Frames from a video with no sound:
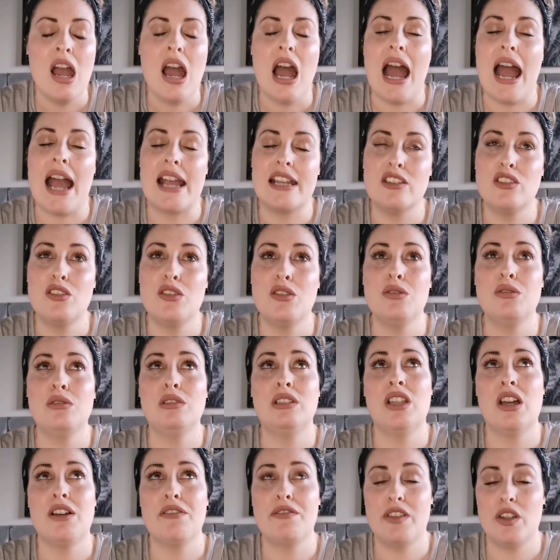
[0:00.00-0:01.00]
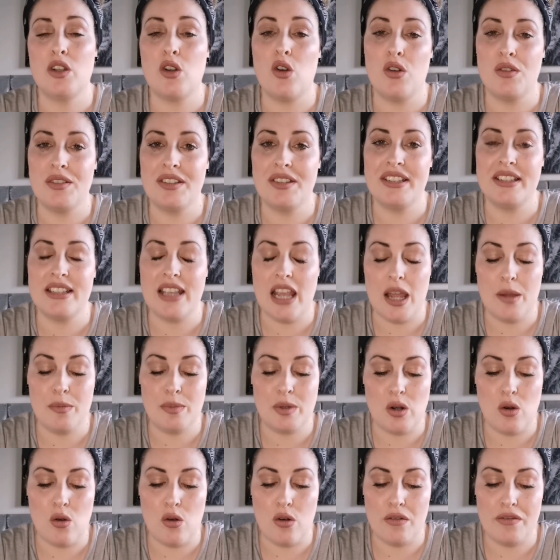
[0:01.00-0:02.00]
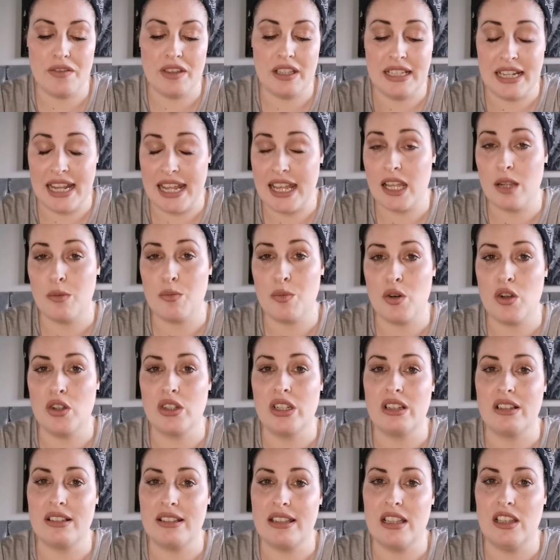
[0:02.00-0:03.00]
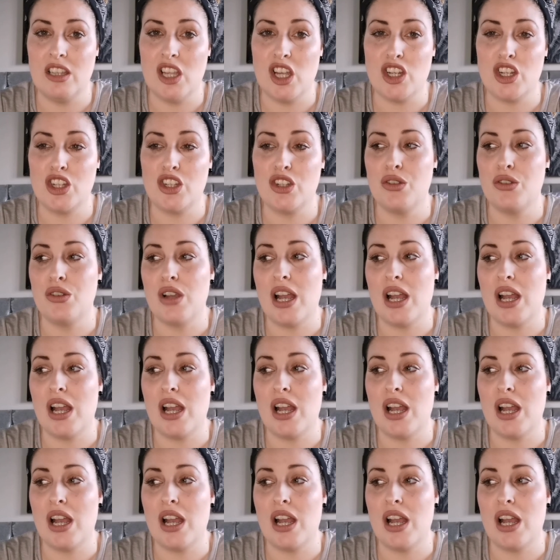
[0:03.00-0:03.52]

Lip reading: I do love the concept of the naked products that Lush do.